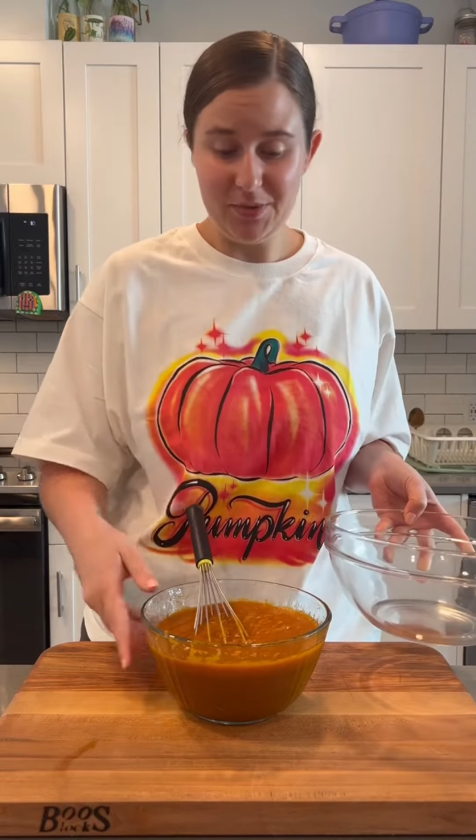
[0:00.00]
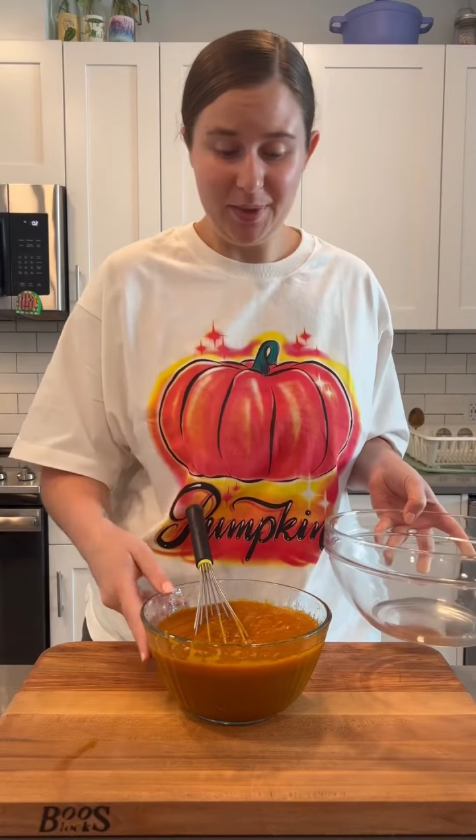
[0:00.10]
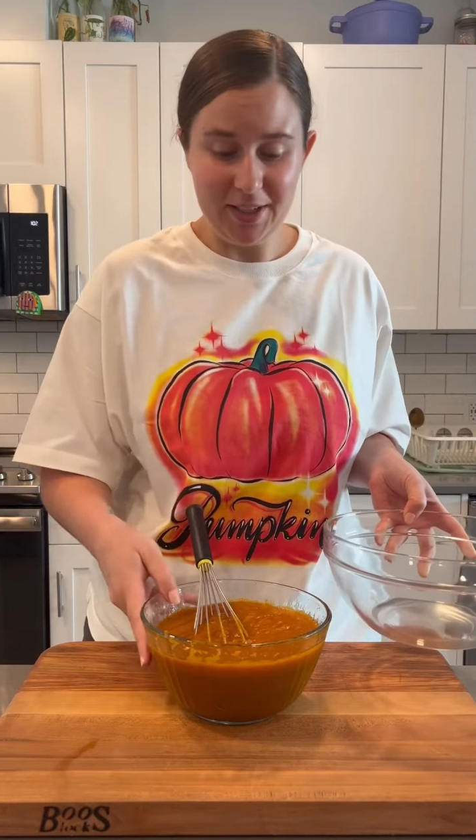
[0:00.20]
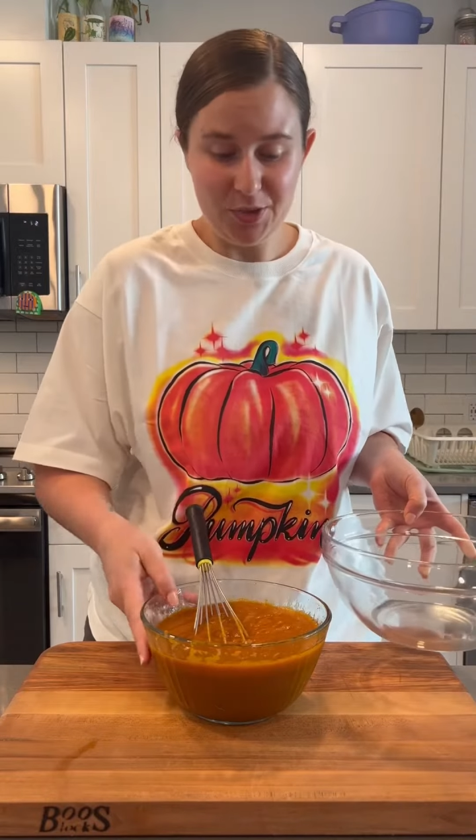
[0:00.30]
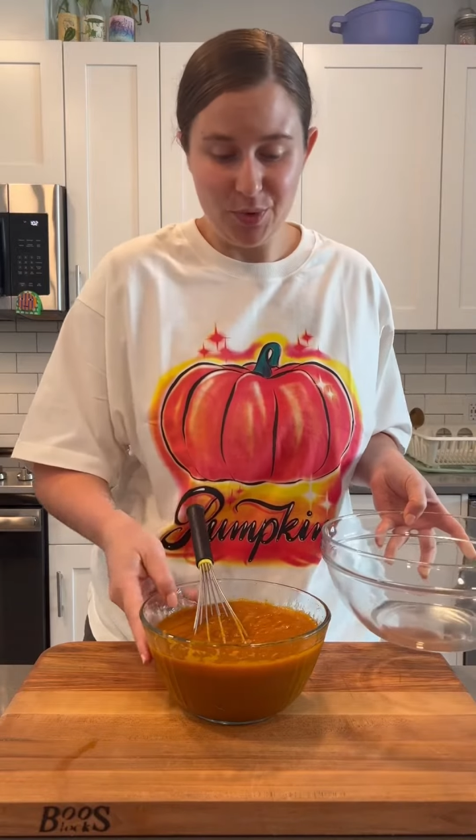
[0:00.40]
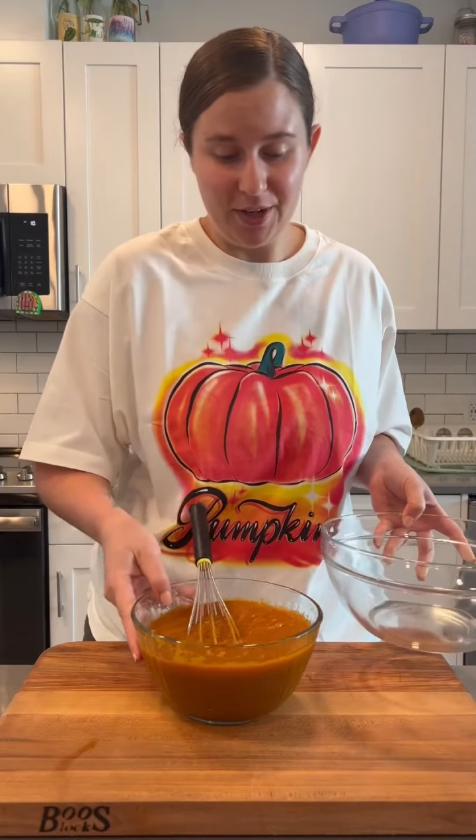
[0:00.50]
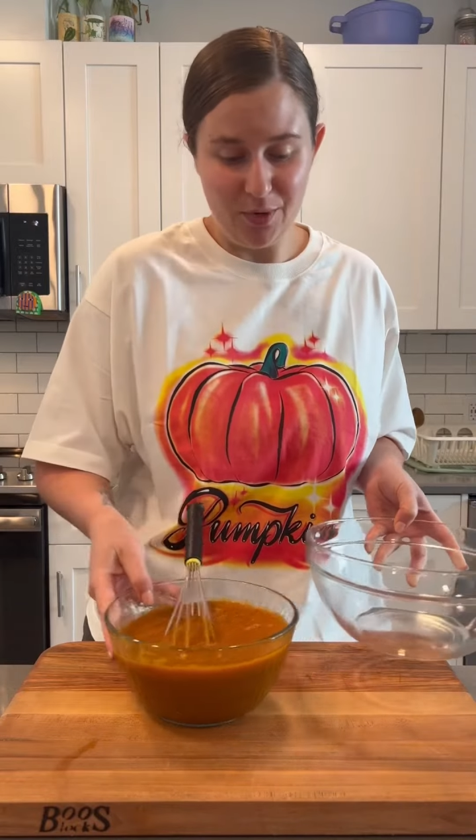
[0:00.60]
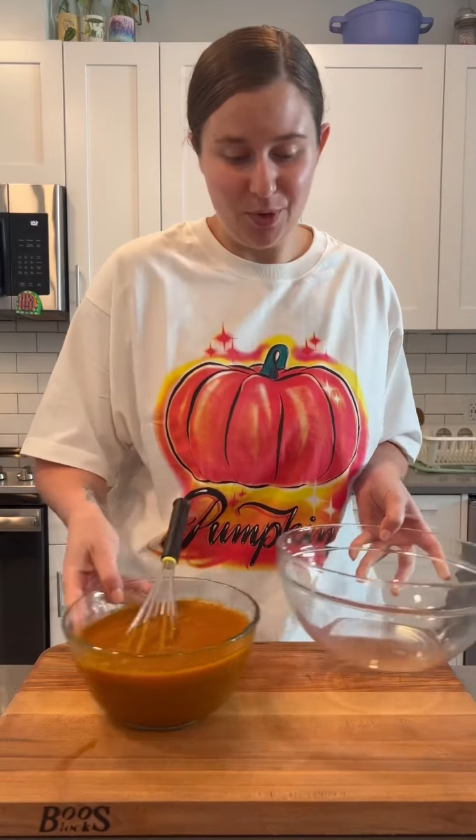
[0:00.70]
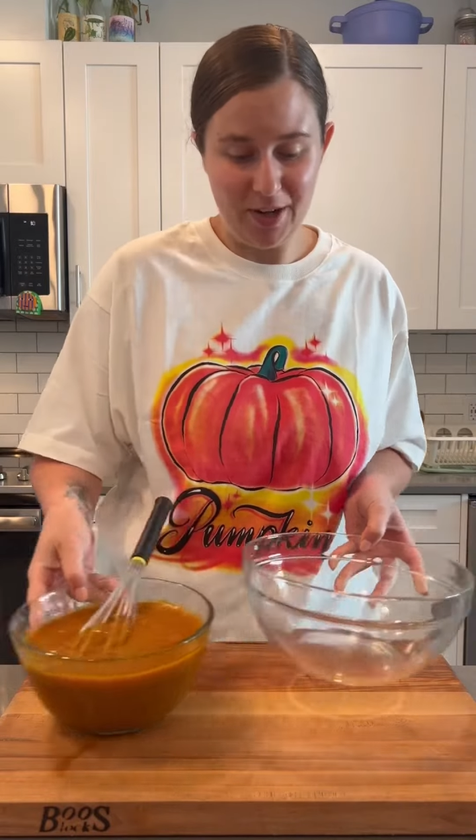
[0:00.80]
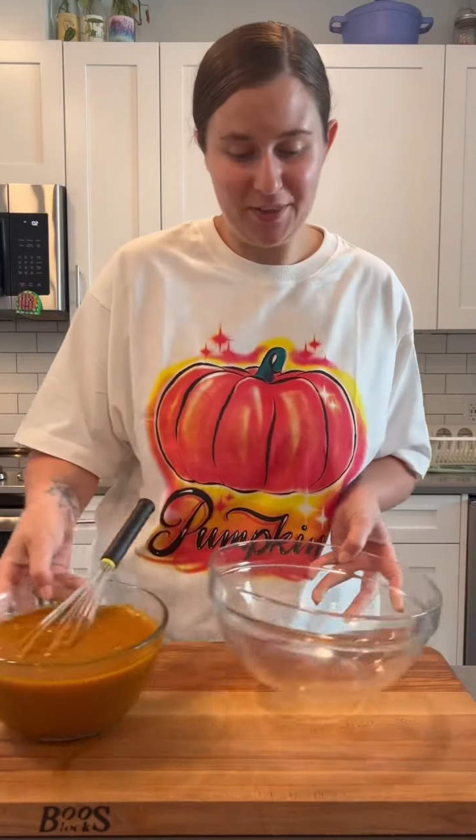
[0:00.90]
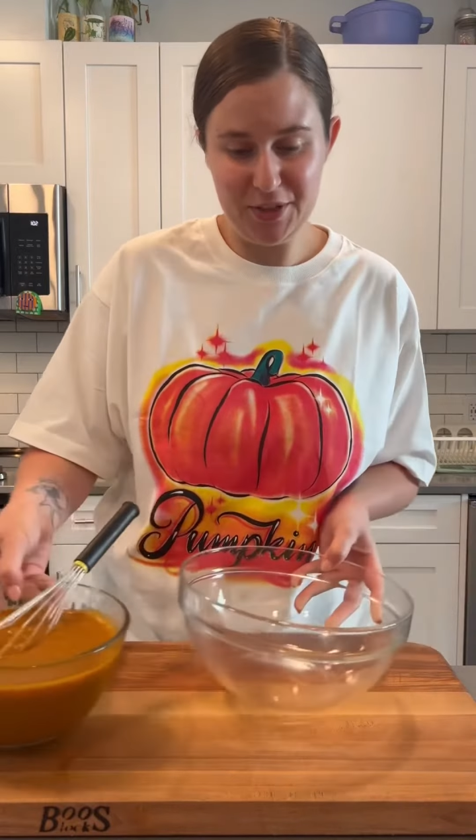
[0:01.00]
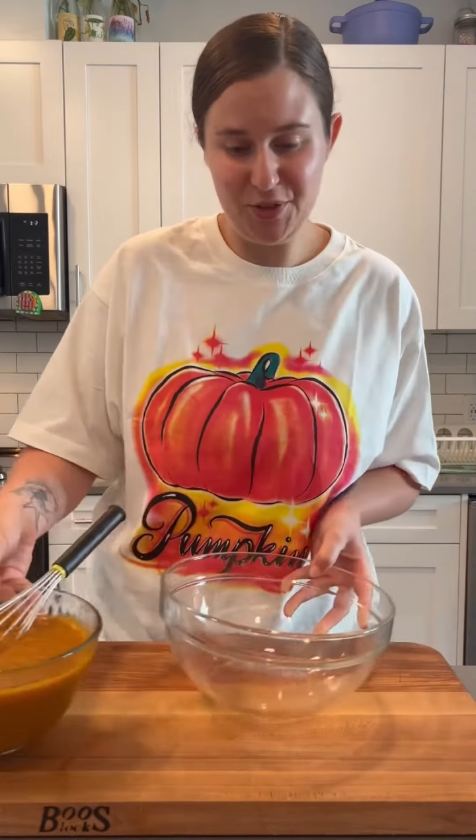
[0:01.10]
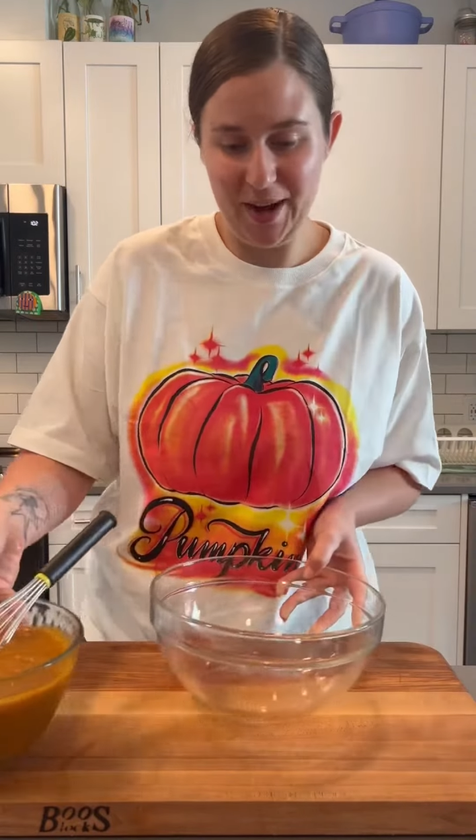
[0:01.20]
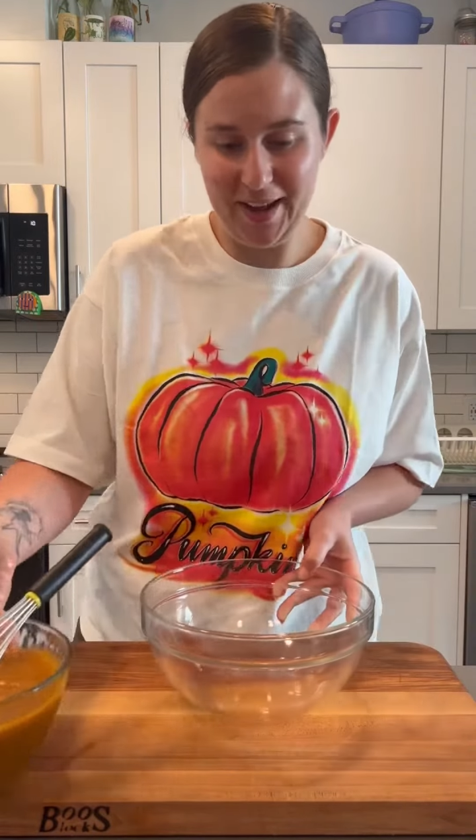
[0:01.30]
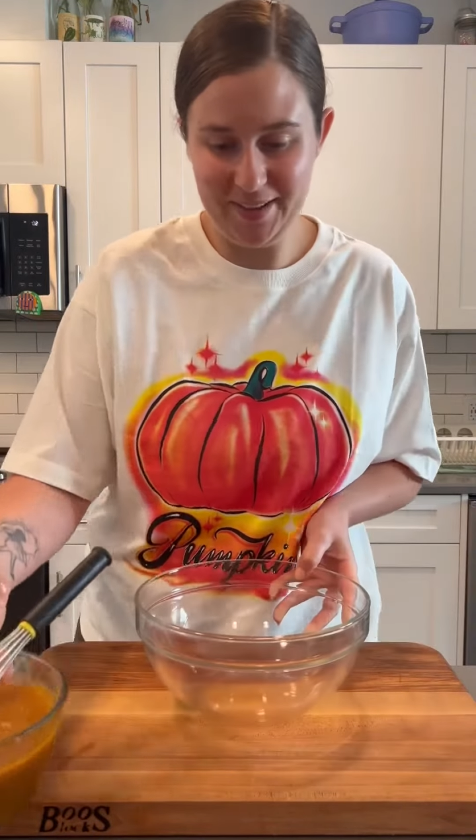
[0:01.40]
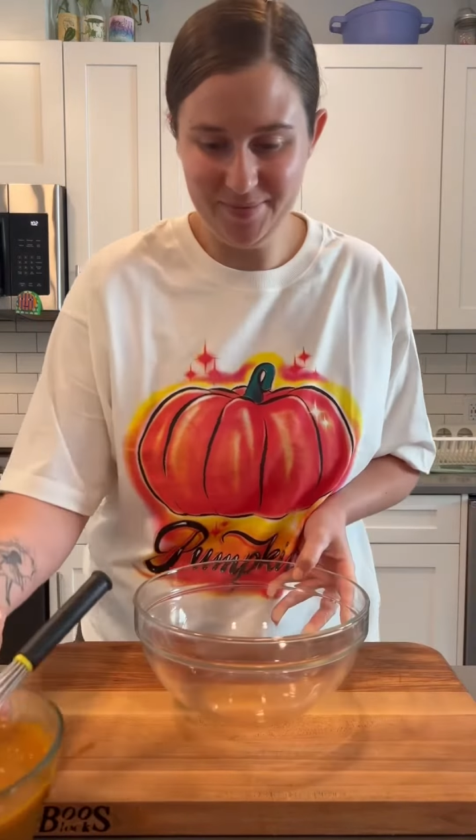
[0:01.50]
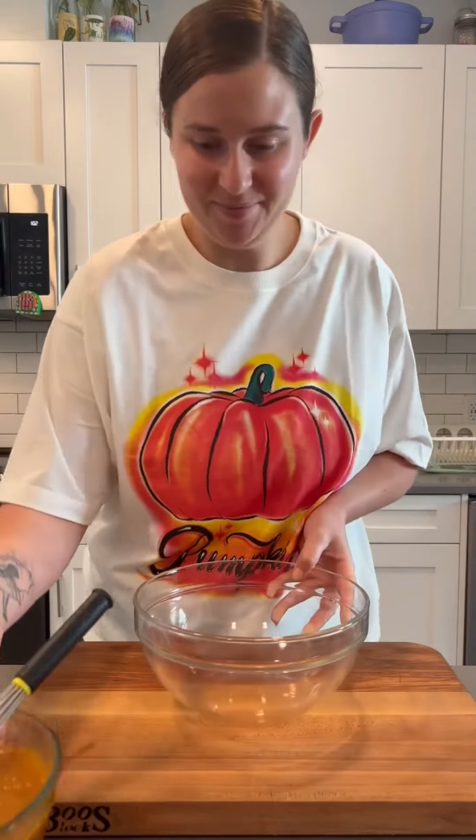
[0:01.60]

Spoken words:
mixed, we're gonna work on the dry.